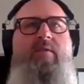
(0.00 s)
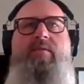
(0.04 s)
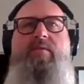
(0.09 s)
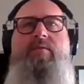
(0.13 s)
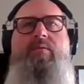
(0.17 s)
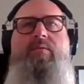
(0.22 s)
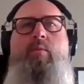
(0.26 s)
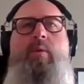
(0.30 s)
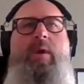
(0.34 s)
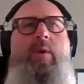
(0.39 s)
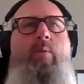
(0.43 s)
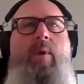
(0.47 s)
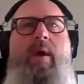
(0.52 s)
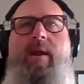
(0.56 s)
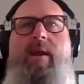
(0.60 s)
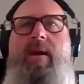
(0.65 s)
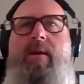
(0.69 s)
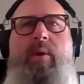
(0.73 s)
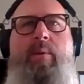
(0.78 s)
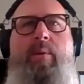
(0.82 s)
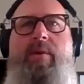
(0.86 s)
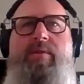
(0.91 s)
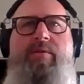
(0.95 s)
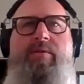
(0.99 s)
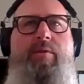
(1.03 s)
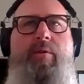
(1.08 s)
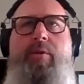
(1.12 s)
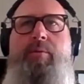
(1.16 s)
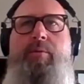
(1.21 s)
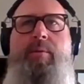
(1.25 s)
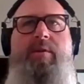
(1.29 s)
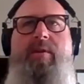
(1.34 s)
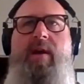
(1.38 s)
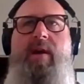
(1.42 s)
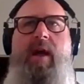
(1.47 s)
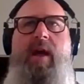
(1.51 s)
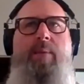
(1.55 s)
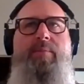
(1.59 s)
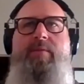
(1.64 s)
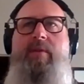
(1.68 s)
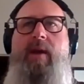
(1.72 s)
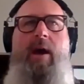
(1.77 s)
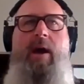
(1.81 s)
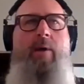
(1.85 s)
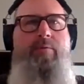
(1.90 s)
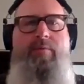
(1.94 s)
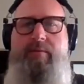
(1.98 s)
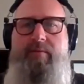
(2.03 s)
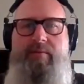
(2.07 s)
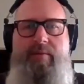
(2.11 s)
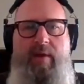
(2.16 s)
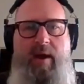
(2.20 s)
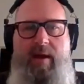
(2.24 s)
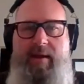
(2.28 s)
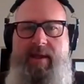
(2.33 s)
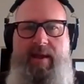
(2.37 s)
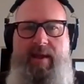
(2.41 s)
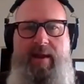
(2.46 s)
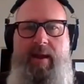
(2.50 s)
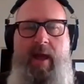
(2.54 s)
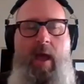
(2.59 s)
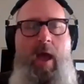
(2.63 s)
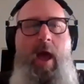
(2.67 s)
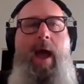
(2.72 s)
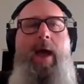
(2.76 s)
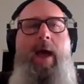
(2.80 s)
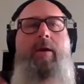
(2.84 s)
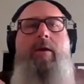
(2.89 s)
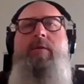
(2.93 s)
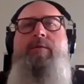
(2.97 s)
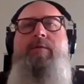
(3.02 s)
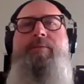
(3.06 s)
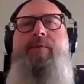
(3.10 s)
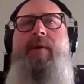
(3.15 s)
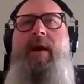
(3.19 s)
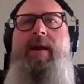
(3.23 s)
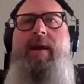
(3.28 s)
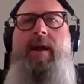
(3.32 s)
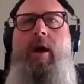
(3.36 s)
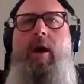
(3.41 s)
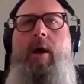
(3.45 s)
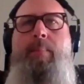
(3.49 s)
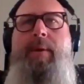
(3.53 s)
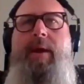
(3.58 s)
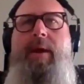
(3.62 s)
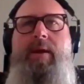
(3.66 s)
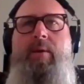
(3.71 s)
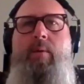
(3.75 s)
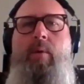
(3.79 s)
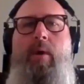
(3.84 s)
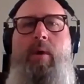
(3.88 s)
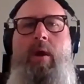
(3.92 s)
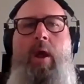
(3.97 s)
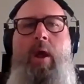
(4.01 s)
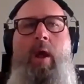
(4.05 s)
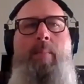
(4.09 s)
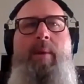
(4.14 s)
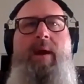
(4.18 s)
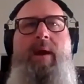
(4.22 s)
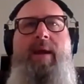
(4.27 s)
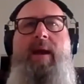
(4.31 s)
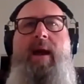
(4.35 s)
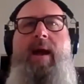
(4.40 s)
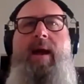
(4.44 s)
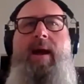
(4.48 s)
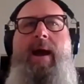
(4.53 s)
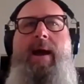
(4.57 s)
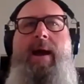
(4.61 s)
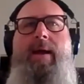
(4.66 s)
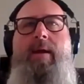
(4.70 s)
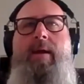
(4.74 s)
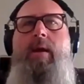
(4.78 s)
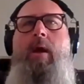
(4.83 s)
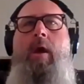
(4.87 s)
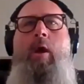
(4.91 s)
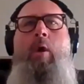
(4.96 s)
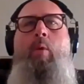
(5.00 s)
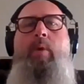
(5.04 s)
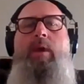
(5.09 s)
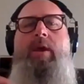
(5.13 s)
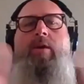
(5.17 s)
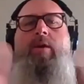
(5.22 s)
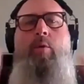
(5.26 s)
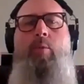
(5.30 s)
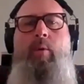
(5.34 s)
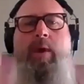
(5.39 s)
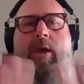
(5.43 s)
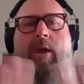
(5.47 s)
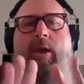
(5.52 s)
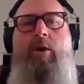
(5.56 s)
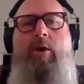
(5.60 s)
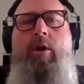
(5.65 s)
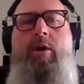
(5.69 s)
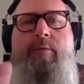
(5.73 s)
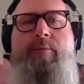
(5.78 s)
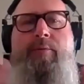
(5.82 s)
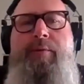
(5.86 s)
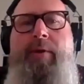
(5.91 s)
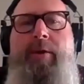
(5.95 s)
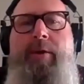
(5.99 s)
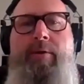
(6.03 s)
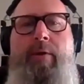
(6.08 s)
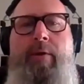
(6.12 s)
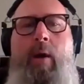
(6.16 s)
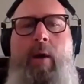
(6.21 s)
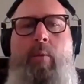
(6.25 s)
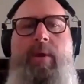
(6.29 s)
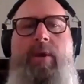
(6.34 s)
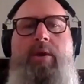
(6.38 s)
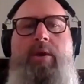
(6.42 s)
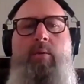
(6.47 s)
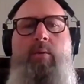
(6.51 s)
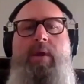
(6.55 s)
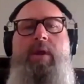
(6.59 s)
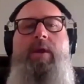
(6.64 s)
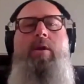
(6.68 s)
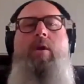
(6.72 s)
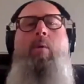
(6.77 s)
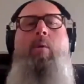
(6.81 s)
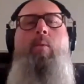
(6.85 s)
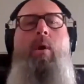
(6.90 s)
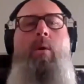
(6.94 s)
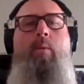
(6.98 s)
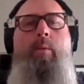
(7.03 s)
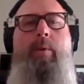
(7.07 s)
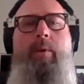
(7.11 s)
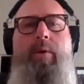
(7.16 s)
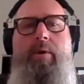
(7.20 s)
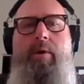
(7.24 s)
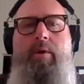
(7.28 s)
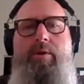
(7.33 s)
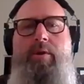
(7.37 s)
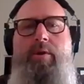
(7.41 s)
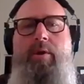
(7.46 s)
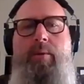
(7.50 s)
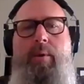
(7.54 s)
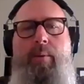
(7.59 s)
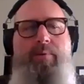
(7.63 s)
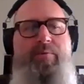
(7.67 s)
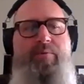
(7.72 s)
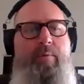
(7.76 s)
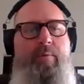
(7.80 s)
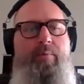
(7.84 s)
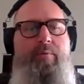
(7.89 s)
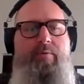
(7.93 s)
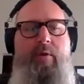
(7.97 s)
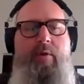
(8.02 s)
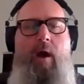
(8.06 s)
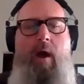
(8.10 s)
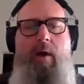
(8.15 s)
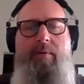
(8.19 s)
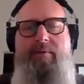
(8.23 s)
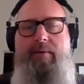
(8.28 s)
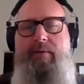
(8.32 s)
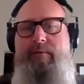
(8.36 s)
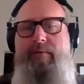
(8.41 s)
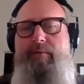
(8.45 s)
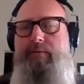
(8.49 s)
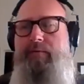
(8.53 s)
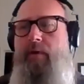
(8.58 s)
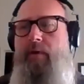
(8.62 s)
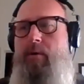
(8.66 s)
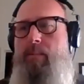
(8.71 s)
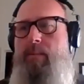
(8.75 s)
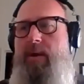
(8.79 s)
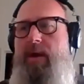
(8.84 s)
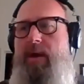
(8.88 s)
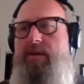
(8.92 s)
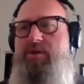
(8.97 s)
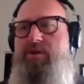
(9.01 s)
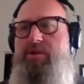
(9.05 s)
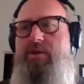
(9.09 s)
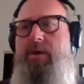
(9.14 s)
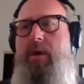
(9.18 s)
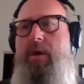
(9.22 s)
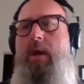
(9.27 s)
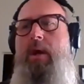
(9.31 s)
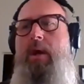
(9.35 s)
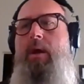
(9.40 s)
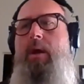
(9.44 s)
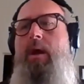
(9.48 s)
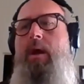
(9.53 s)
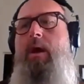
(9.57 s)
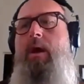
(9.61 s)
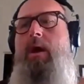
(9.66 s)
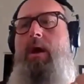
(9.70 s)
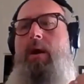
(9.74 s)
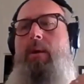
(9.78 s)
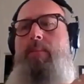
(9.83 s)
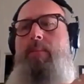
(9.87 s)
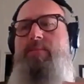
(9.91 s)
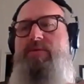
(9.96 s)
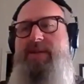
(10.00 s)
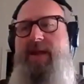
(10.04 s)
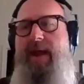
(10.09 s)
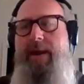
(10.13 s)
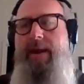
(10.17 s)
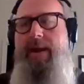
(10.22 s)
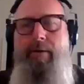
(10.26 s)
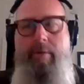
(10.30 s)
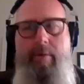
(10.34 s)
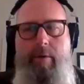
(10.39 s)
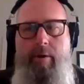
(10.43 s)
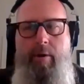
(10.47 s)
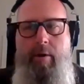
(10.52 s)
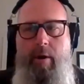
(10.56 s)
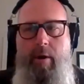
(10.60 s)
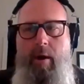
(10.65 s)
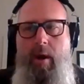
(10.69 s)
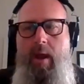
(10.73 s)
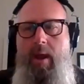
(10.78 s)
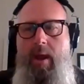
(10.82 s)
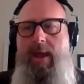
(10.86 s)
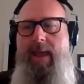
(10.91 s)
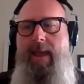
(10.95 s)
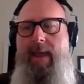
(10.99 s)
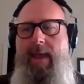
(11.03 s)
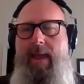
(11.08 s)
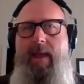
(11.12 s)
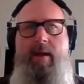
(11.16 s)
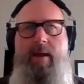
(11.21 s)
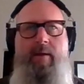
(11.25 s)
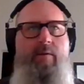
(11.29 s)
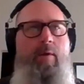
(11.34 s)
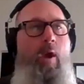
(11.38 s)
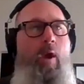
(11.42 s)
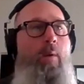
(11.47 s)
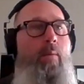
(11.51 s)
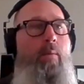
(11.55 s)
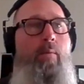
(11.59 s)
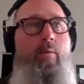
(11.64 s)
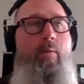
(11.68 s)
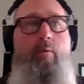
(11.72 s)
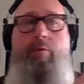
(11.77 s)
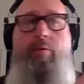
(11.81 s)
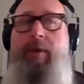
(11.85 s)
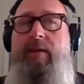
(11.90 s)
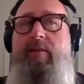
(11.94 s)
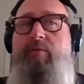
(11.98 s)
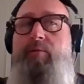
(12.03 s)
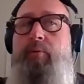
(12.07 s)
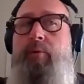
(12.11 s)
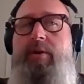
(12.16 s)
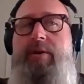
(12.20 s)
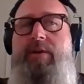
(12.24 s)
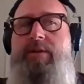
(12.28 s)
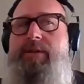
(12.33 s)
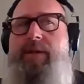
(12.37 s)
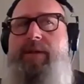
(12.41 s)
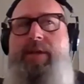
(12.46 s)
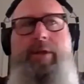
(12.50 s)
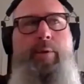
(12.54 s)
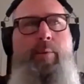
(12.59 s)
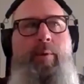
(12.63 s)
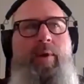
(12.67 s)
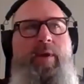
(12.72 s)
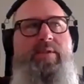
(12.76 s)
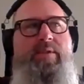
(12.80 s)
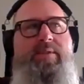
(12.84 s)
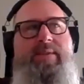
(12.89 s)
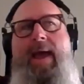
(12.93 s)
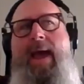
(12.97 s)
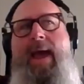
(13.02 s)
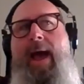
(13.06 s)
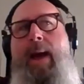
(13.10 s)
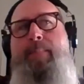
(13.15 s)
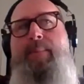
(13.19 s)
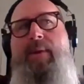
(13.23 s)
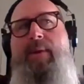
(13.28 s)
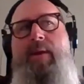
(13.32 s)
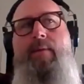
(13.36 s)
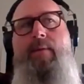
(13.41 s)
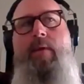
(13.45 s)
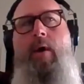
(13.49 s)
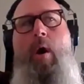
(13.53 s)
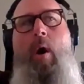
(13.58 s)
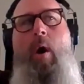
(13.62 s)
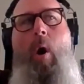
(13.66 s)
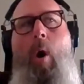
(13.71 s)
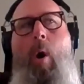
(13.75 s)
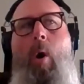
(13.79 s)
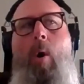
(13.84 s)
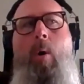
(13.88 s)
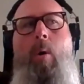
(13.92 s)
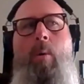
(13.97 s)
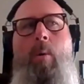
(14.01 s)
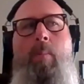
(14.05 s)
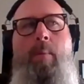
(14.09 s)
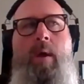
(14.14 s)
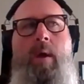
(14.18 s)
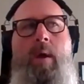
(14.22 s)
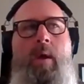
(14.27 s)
we went 2 or 3 times, and I was just not getting, I couldn't find help anywhere. Like we couldn't figure out, we didn't know what we were going to do. It was causing so much terror, and things were continuing to happen in the home.